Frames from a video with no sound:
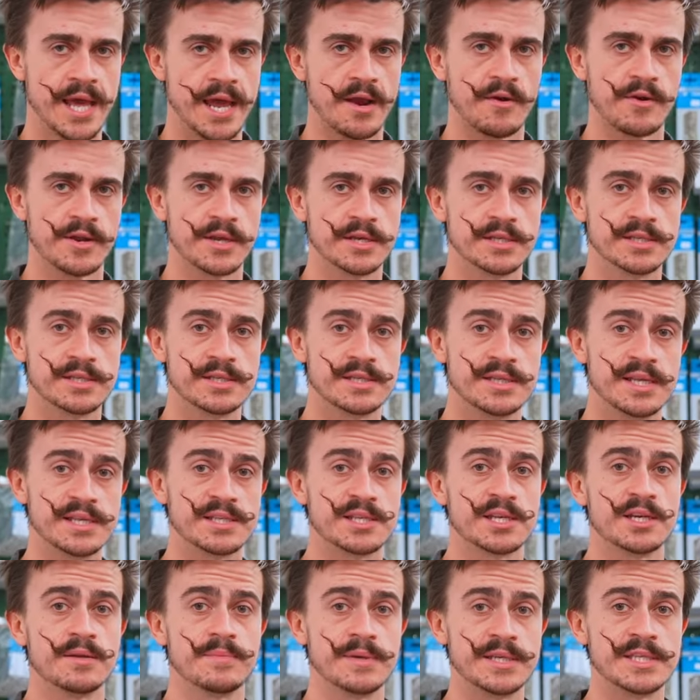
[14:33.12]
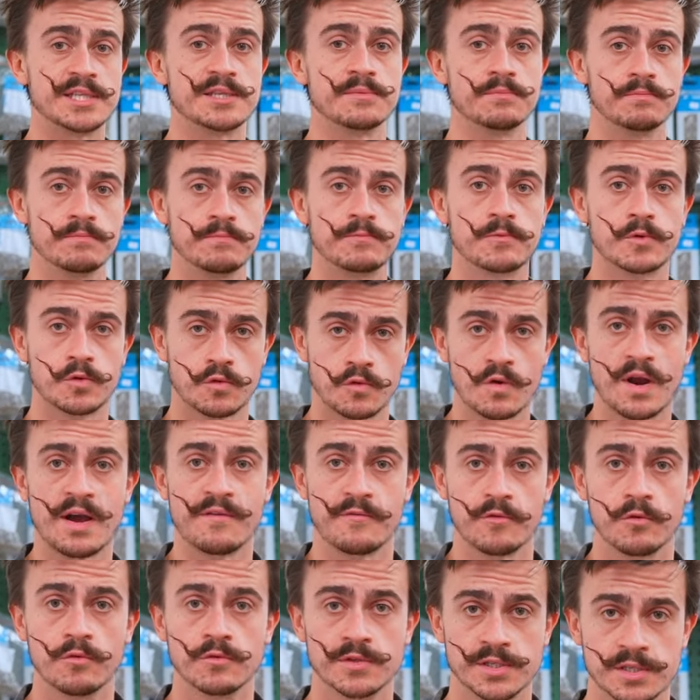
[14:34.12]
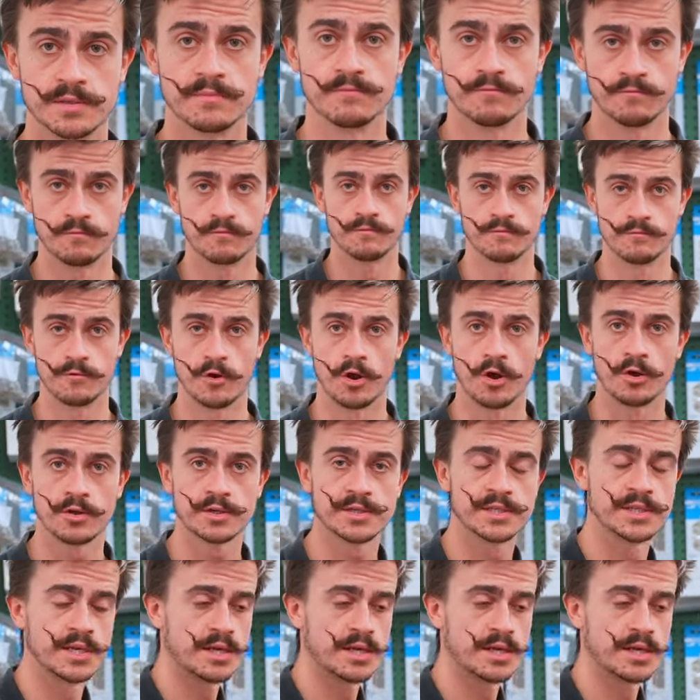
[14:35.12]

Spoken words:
areas, there's going to be some gravel, some rocks